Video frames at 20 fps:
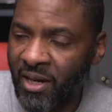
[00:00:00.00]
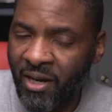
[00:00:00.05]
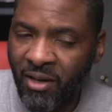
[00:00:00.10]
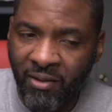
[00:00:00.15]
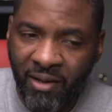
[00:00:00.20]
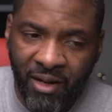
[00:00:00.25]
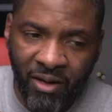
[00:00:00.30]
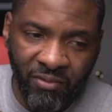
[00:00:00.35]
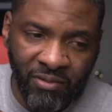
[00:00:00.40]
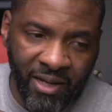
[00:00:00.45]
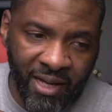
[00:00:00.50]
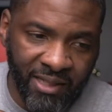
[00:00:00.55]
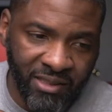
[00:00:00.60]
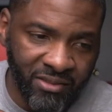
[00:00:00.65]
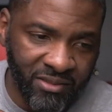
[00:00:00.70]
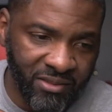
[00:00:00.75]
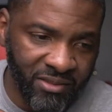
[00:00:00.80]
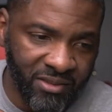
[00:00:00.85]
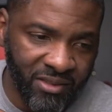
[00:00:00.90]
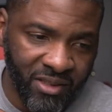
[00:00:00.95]
don't like
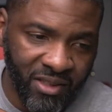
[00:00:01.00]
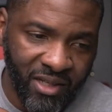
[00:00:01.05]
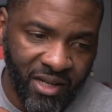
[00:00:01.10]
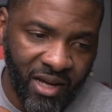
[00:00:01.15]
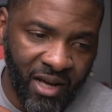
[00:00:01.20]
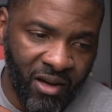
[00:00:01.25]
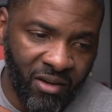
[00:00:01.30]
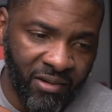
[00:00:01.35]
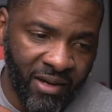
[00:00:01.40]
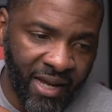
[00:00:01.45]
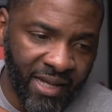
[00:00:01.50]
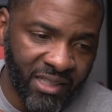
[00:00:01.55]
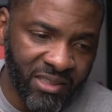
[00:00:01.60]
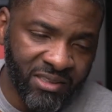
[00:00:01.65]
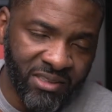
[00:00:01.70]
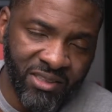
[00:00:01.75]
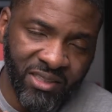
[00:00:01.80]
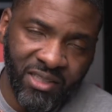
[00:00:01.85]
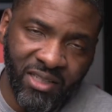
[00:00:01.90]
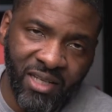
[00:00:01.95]
to
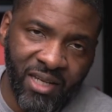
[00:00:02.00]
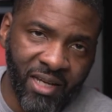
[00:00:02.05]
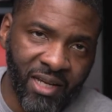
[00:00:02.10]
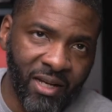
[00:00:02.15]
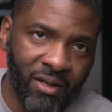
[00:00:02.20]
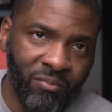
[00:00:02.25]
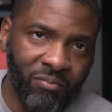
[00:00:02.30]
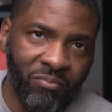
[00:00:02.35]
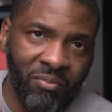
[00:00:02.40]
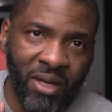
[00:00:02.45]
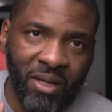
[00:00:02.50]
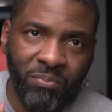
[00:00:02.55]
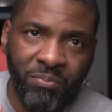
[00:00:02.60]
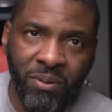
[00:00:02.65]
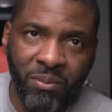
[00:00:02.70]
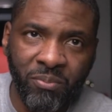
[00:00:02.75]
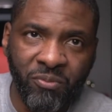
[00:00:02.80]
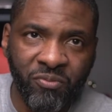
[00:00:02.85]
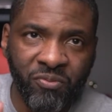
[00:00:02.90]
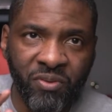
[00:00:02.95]
sit there and make
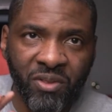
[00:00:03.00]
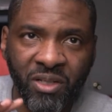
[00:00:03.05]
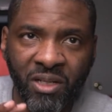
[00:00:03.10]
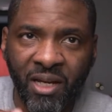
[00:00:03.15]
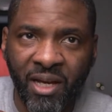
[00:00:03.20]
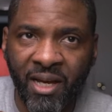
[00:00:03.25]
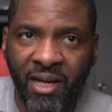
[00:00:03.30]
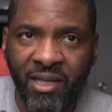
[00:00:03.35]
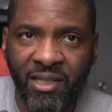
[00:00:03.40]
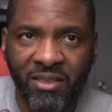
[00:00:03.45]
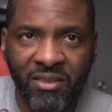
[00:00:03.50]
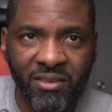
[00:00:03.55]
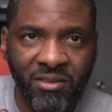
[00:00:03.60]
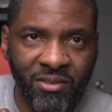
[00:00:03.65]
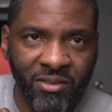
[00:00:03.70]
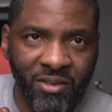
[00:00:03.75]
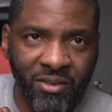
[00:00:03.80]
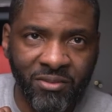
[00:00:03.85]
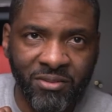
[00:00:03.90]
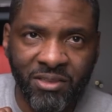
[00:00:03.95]
people feel like, you
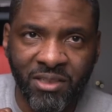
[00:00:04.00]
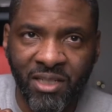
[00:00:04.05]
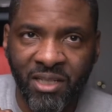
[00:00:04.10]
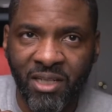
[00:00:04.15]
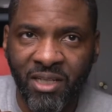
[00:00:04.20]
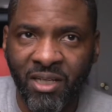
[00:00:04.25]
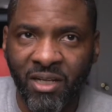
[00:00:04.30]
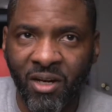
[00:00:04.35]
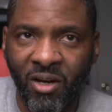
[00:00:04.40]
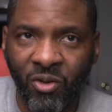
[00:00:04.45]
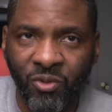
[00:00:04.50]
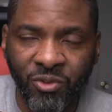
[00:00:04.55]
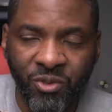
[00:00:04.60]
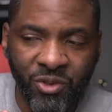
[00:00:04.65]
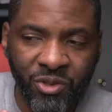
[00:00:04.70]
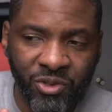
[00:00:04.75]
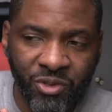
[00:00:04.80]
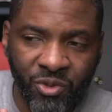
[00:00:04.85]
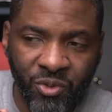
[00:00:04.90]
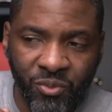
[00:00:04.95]
know what I'm saying, oh, you
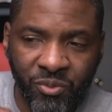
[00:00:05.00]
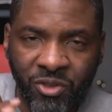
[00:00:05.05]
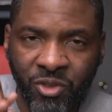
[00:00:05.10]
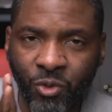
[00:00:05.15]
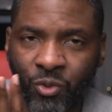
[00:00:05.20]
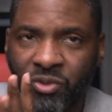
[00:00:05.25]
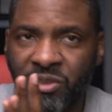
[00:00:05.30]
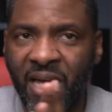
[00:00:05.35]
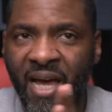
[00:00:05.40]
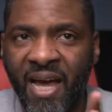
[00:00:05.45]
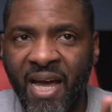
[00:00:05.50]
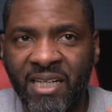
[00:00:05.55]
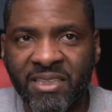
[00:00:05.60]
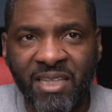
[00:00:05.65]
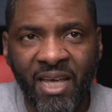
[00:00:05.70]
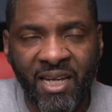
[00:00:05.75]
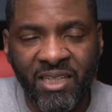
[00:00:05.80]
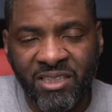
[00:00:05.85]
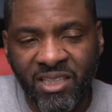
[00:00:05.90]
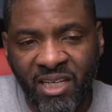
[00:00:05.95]
can use
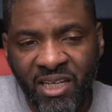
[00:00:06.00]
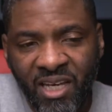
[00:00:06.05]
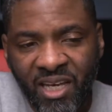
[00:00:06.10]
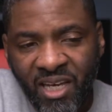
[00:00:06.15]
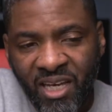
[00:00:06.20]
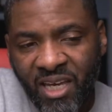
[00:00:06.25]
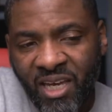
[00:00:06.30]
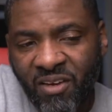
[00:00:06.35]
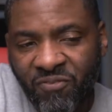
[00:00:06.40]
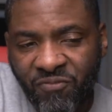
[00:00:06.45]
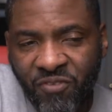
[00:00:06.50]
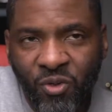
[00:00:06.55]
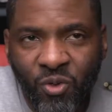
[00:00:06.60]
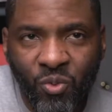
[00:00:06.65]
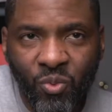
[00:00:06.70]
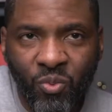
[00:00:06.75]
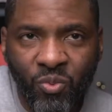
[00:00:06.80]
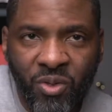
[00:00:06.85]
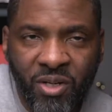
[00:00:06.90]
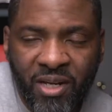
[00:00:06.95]
hindsight to say, if you
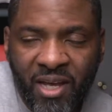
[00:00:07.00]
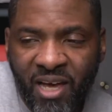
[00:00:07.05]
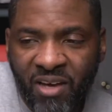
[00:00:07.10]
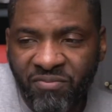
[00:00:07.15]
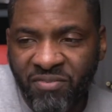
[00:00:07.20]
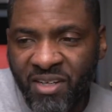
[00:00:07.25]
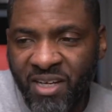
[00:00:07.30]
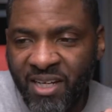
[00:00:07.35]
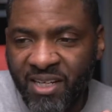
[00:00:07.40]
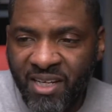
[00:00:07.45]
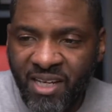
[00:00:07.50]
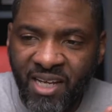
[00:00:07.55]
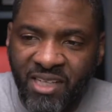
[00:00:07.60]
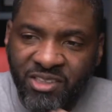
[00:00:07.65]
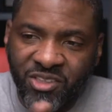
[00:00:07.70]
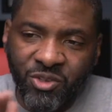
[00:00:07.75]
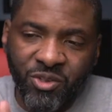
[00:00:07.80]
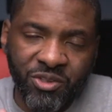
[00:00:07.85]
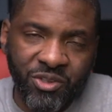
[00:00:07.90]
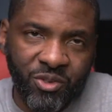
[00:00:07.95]
would have done this,
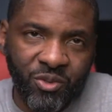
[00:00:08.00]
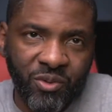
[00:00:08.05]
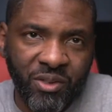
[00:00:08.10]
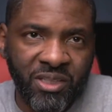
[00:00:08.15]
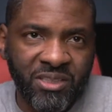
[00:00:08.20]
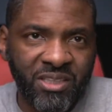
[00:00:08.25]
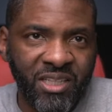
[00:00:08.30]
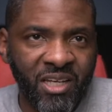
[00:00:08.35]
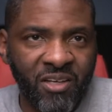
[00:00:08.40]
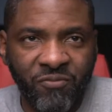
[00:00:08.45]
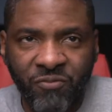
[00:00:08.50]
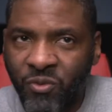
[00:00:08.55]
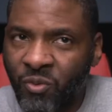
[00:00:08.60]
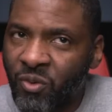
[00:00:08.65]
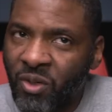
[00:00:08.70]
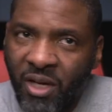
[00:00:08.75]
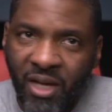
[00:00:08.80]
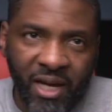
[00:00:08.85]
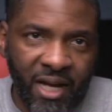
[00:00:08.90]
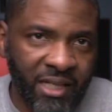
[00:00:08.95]
you would do this.
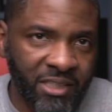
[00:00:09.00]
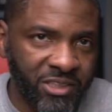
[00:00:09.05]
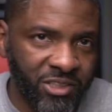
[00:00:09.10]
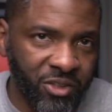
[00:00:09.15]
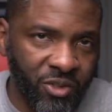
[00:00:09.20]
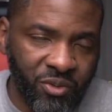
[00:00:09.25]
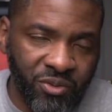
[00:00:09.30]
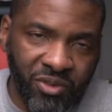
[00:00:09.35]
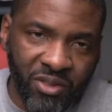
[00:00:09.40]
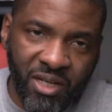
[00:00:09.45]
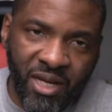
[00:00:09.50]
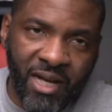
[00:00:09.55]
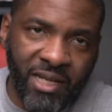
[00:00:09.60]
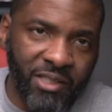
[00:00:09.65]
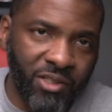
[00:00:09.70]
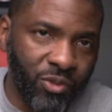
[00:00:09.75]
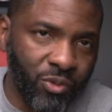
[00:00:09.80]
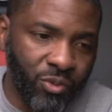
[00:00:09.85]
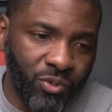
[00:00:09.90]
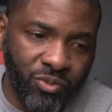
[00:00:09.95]
I show you. I
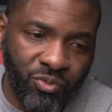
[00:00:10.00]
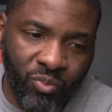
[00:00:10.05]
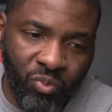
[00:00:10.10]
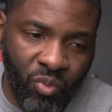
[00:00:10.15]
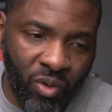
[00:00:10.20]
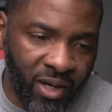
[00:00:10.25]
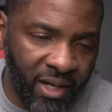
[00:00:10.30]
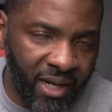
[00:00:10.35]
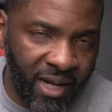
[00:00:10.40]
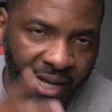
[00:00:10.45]
use one